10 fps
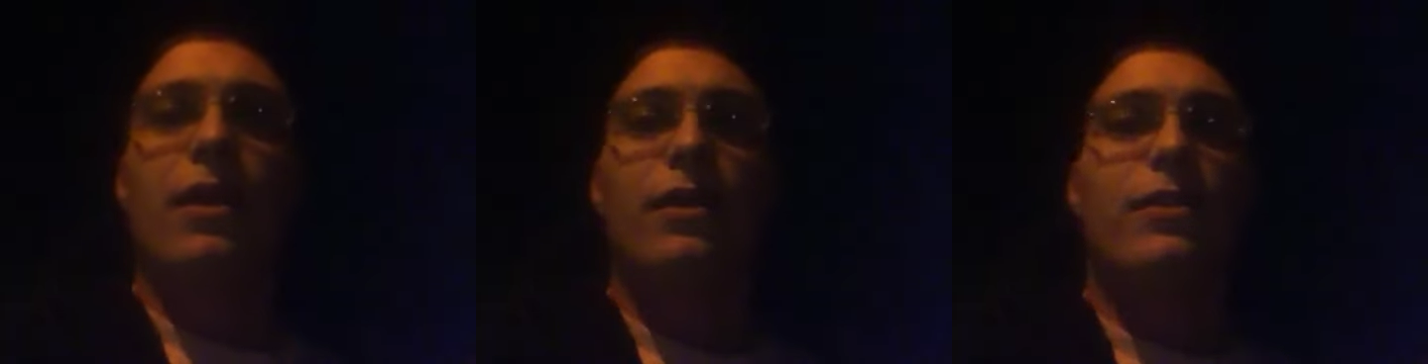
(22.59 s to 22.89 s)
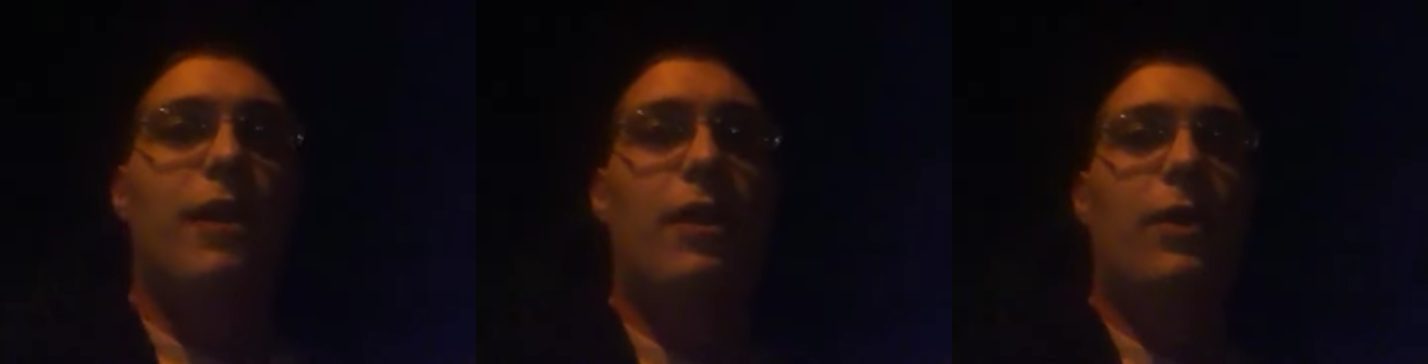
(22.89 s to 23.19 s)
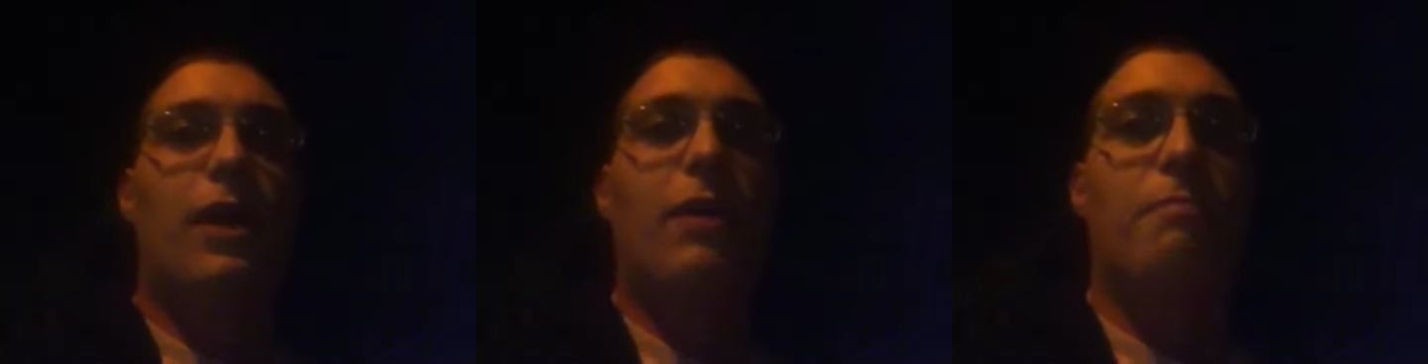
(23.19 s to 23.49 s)

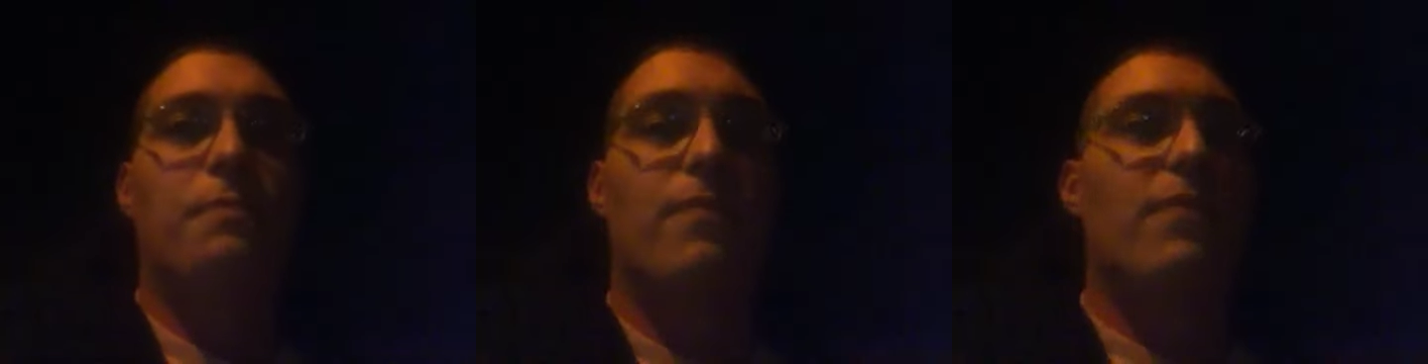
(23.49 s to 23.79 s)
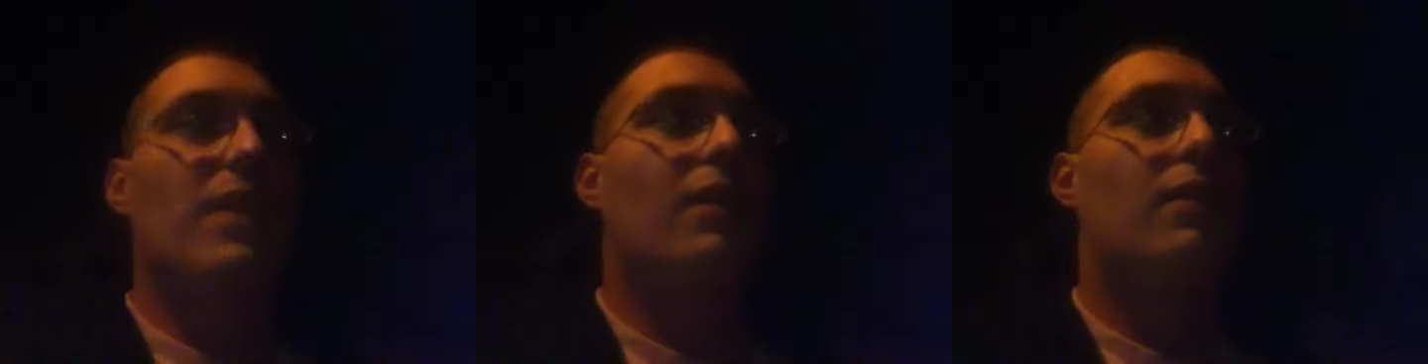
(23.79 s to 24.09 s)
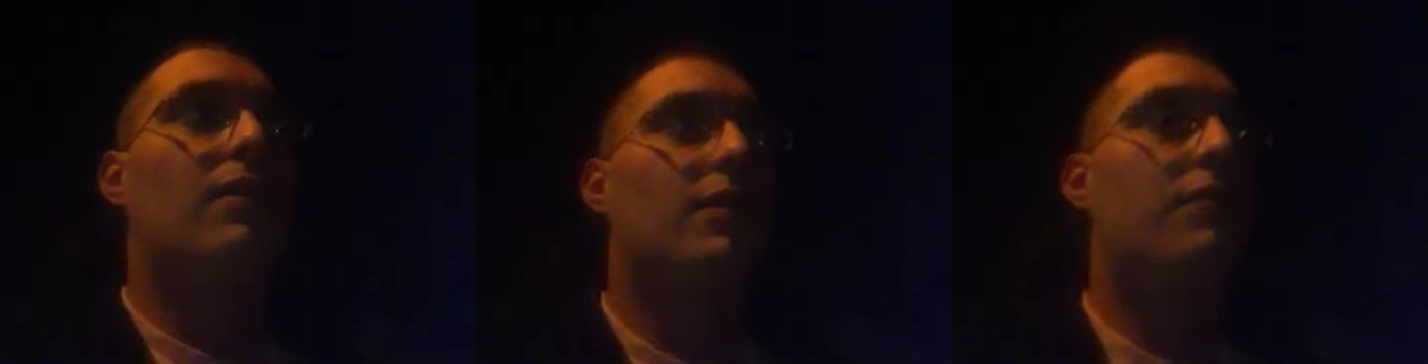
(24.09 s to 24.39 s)
So
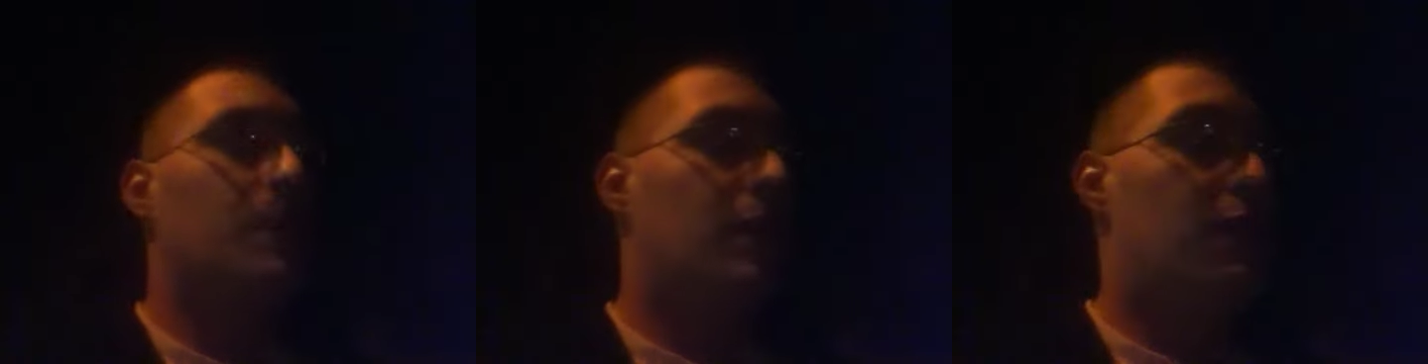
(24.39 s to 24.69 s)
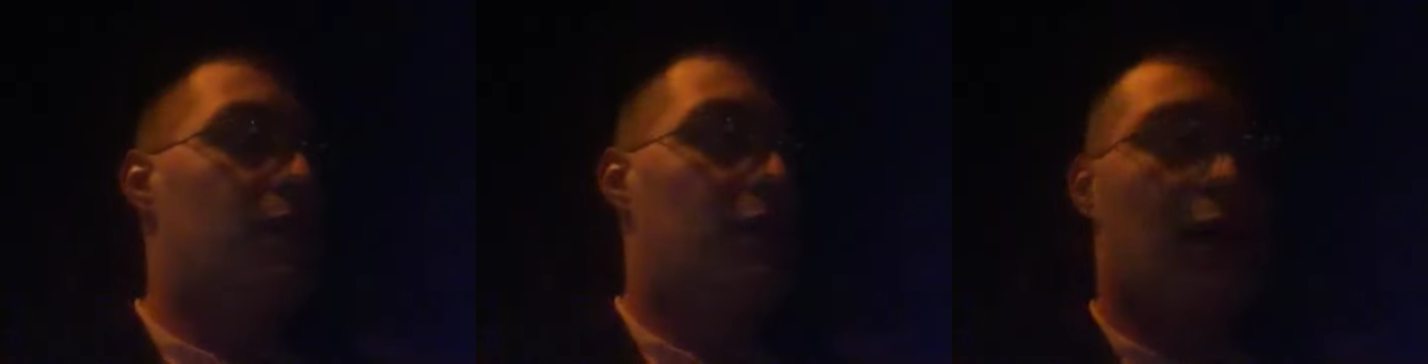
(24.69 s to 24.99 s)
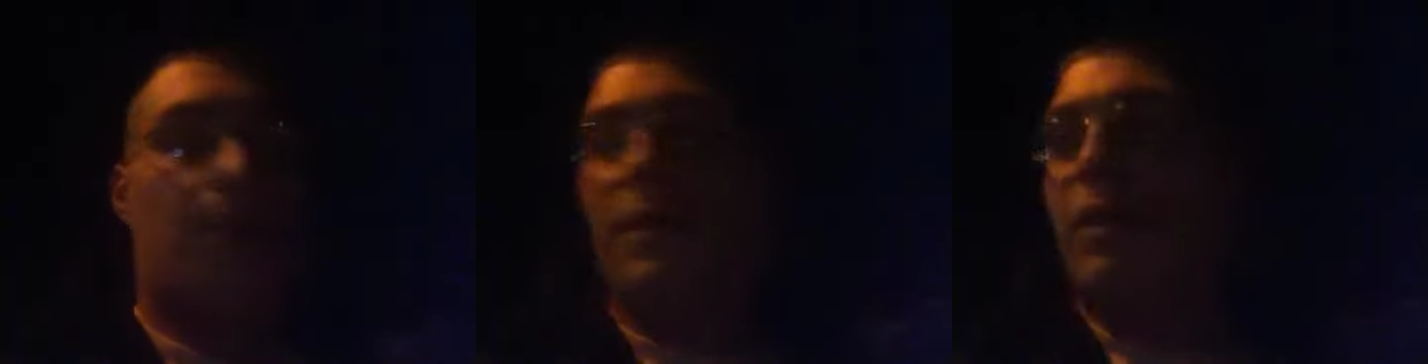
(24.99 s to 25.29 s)
this week's
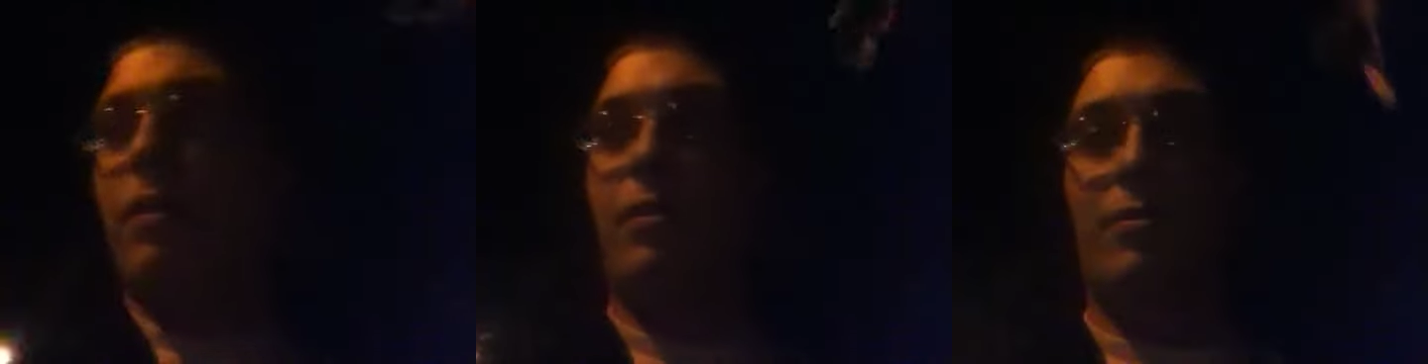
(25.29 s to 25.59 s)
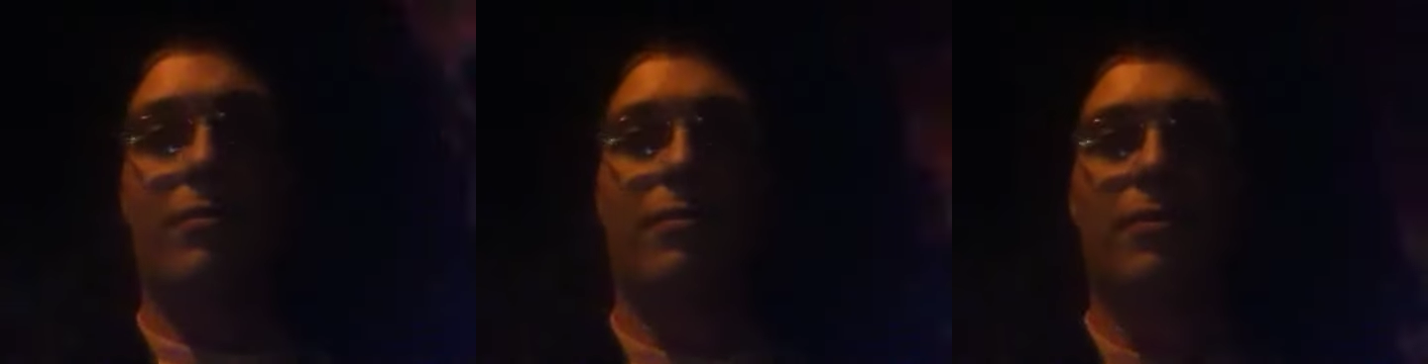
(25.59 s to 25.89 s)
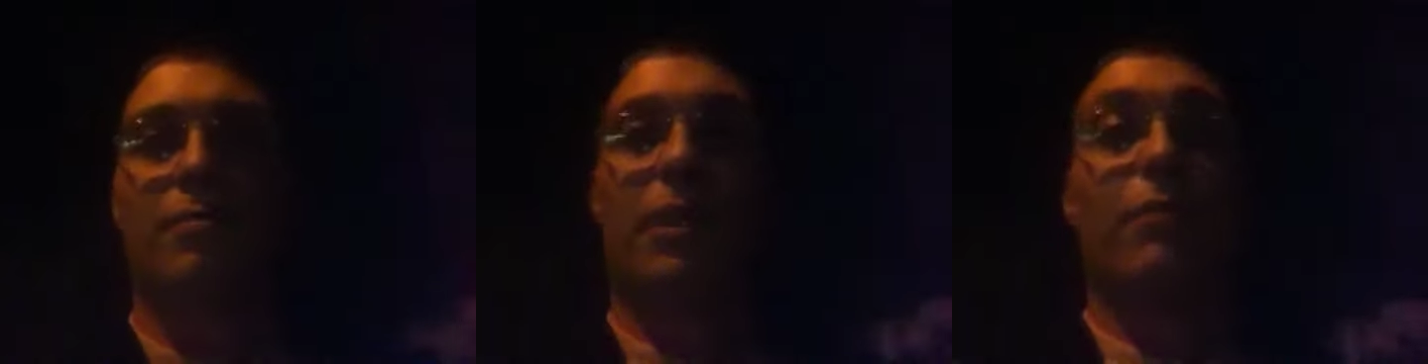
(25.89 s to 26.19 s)
topic.
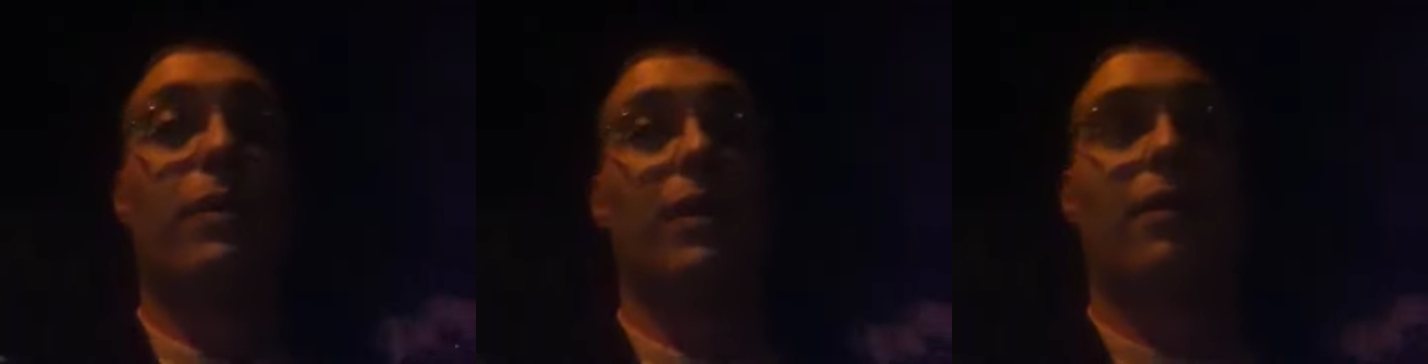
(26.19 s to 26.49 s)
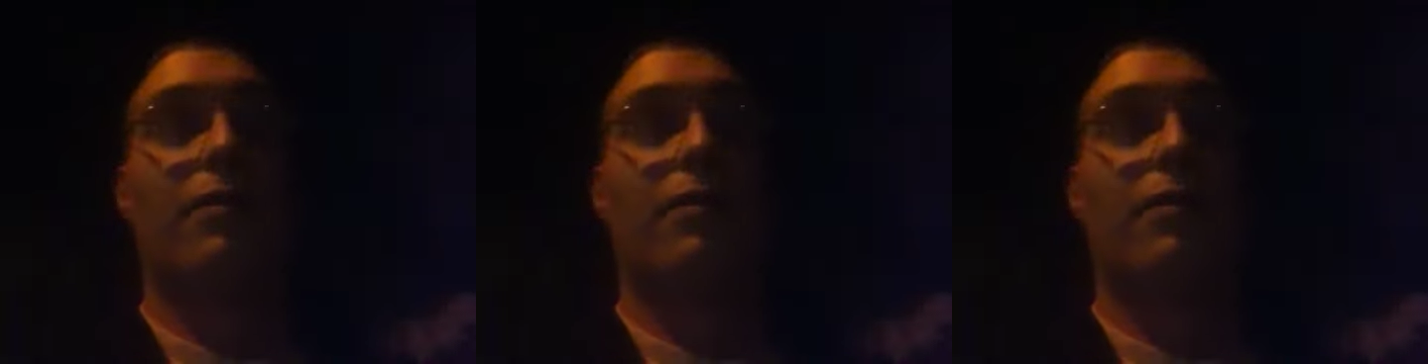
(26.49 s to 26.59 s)
By the way,